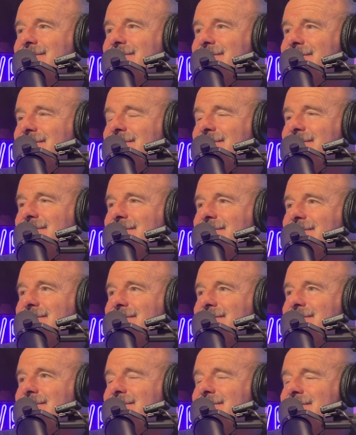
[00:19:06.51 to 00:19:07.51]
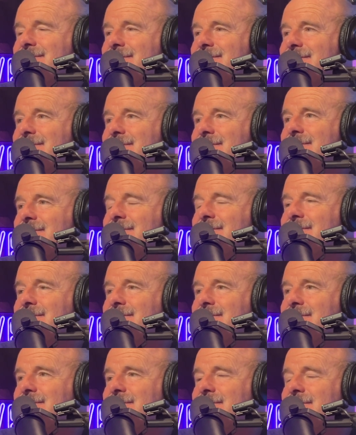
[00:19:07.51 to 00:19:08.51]

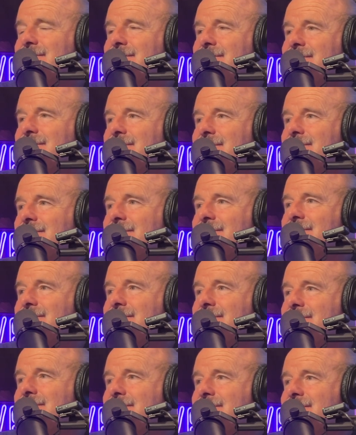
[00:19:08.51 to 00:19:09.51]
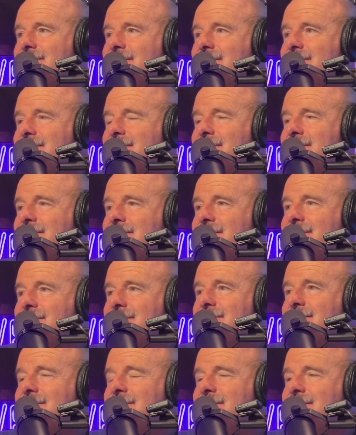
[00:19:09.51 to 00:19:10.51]

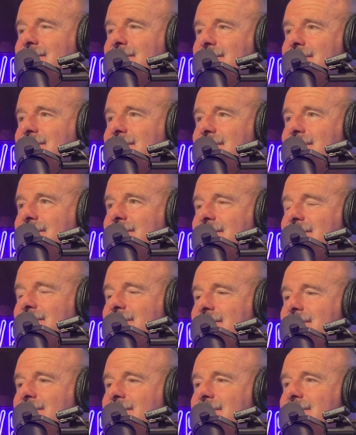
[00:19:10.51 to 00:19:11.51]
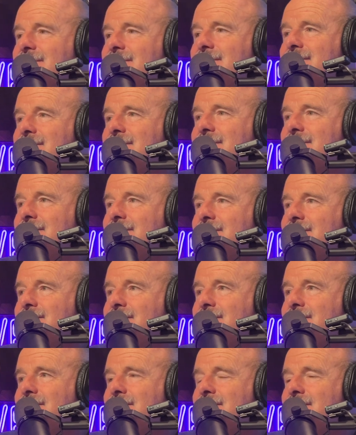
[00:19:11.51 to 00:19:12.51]

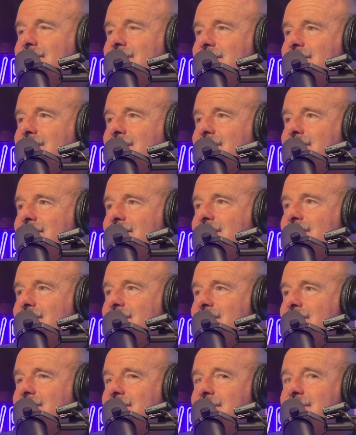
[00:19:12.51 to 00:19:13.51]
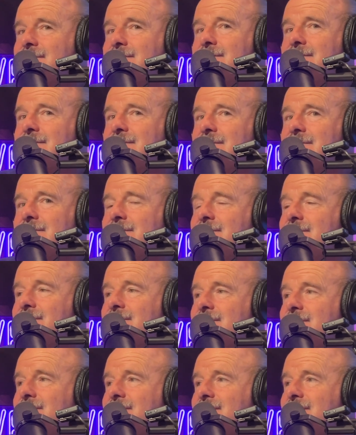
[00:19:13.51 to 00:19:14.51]

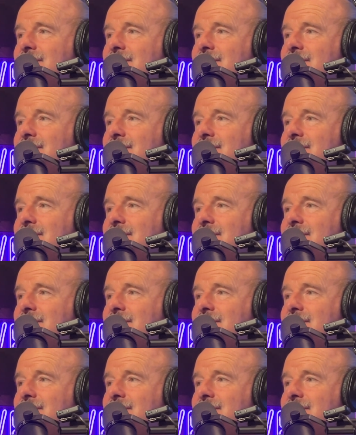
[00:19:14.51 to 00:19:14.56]
No words are spoken by the person on screen.